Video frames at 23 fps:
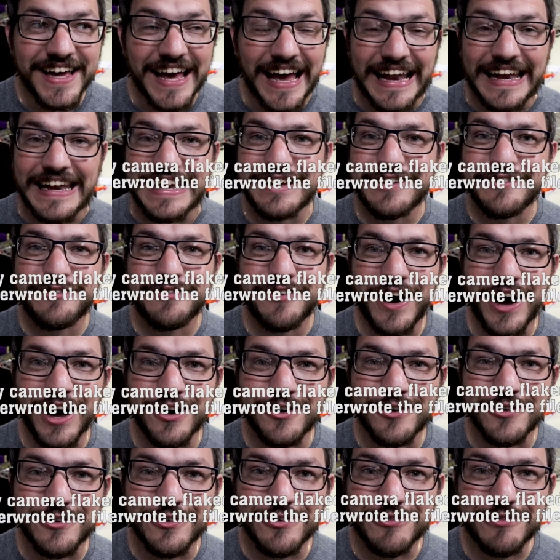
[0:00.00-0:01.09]
ending
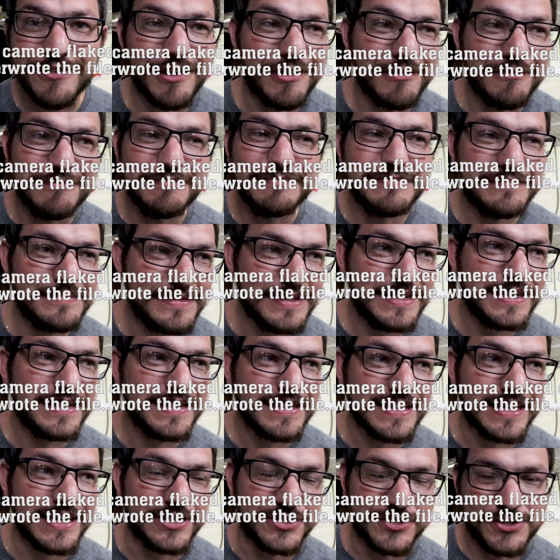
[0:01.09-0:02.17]
file from
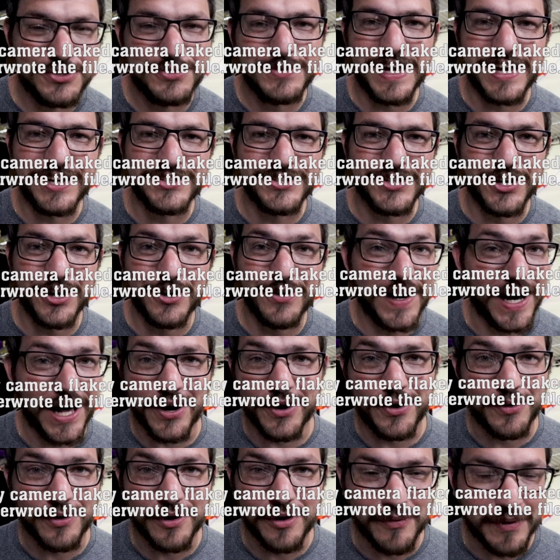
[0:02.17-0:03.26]
like 2 days ago. I
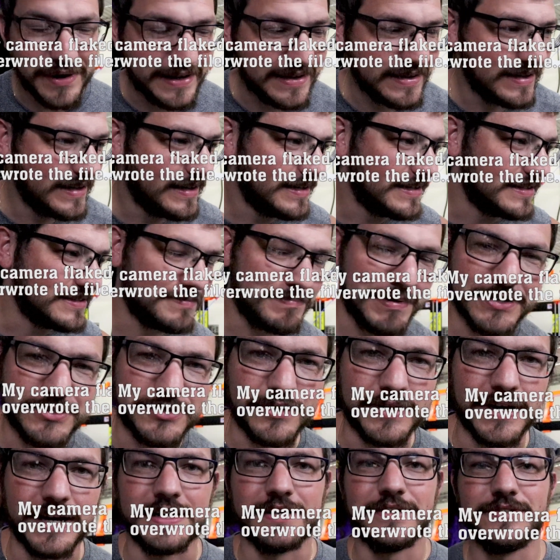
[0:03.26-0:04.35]
don't know where it went, but that's
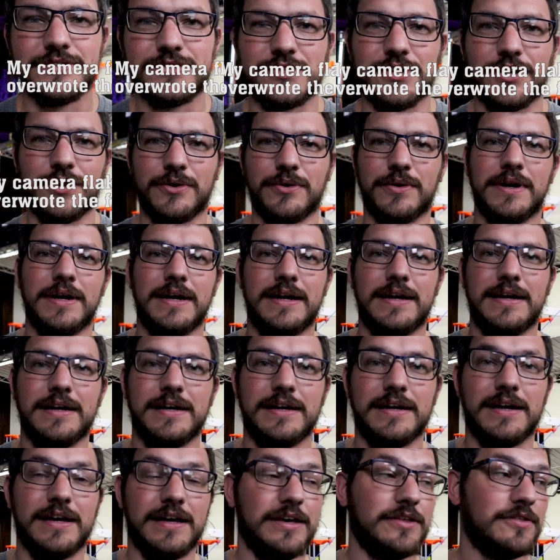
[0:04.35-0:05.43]
okay. So
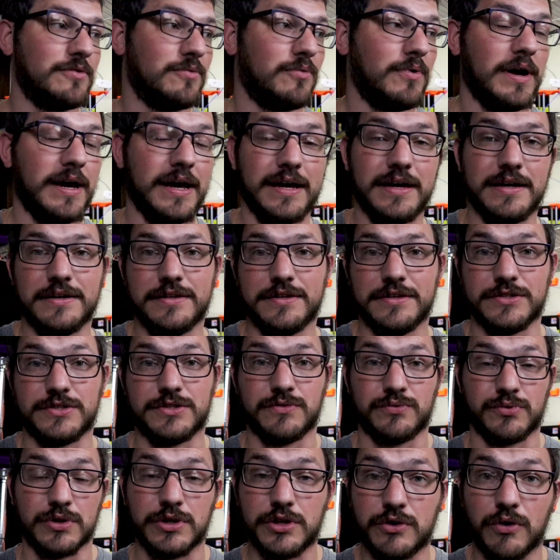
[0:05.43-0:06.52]
either way, this is
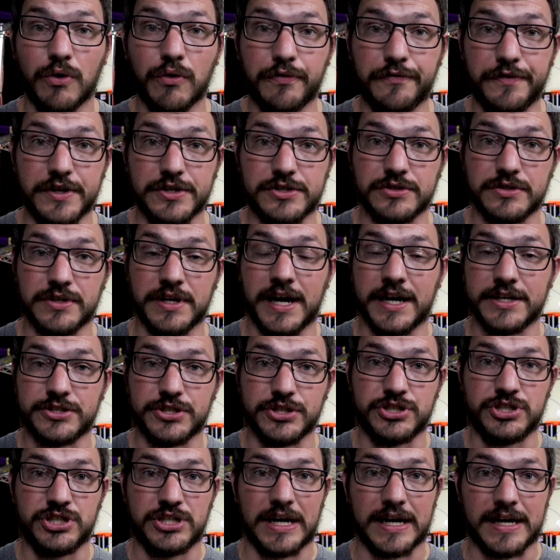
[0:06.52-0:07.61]
a really cool feature. You guys
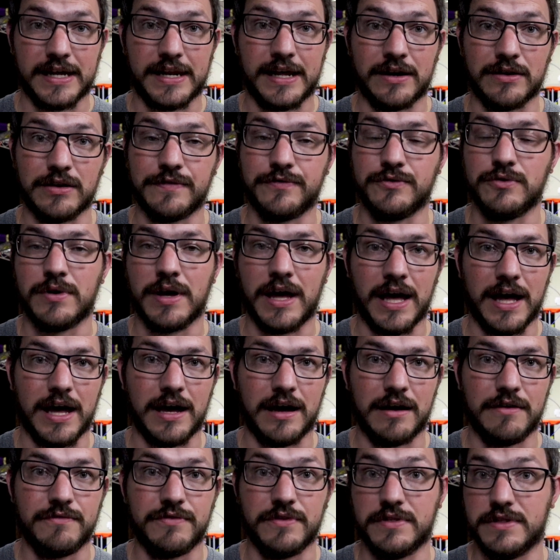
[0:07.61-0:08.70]
should check it out if you
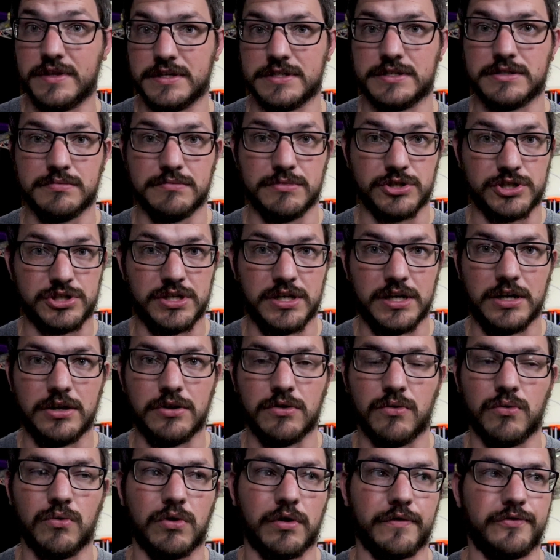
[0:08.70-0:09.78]
have this
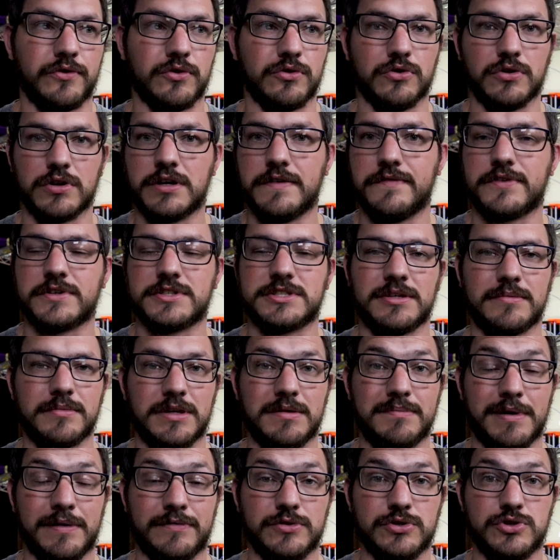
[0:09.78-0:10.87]
machine or if you're looking for
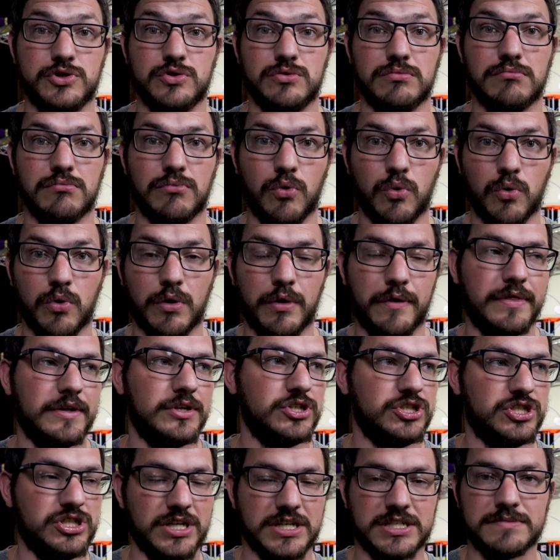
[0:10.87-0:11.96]
something to be able to do more
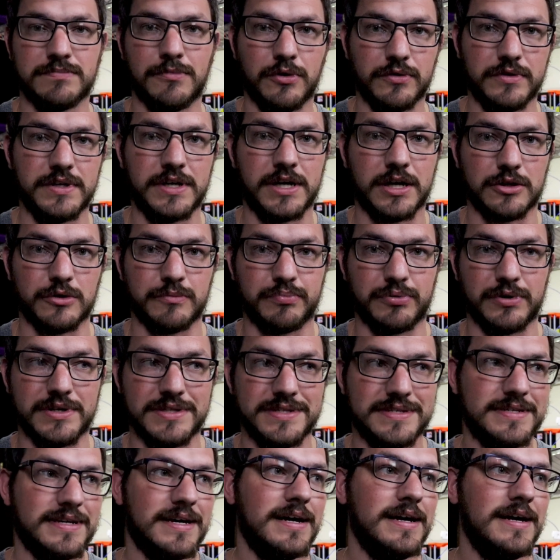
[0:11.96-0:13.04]
than just multicolor
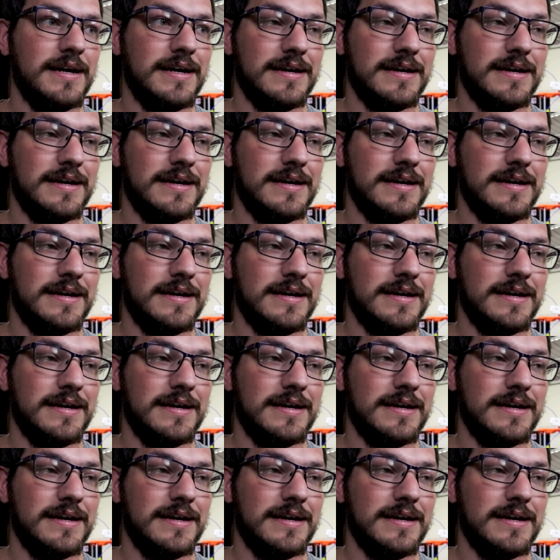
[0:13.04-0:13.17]
prints.